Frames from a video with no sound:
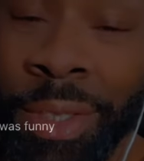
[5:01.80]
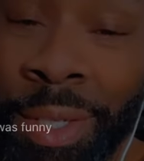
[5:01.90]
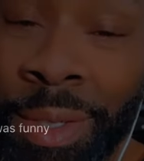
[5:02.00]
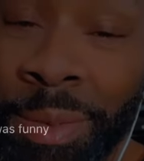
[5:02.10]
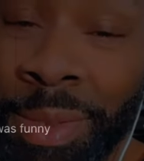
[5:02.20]

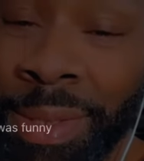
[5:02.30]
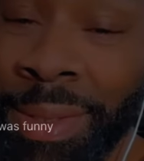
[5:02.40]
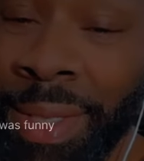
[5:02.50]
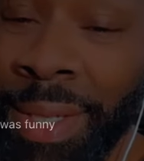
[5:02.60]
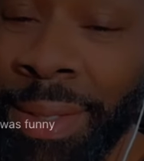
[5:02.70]
Did y'all hear what
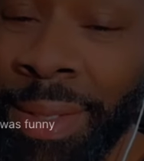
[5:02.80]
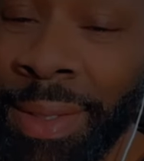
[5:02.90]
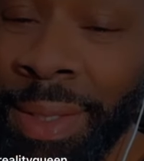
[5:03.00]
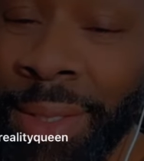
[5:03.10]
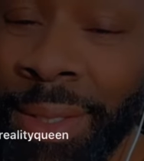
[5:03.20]
she said
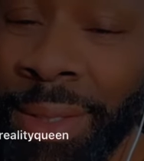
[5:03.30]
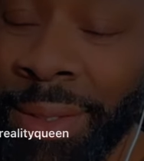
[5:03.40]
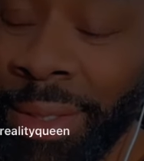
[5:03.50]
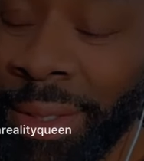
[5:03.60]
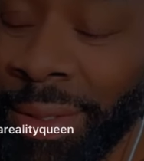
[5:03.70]
at
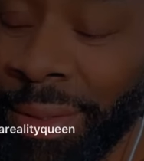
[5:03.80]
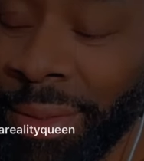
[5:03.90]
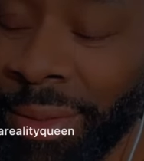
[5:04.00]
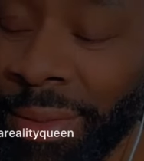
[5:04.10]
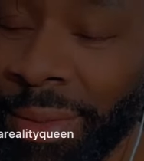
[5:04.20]
the end?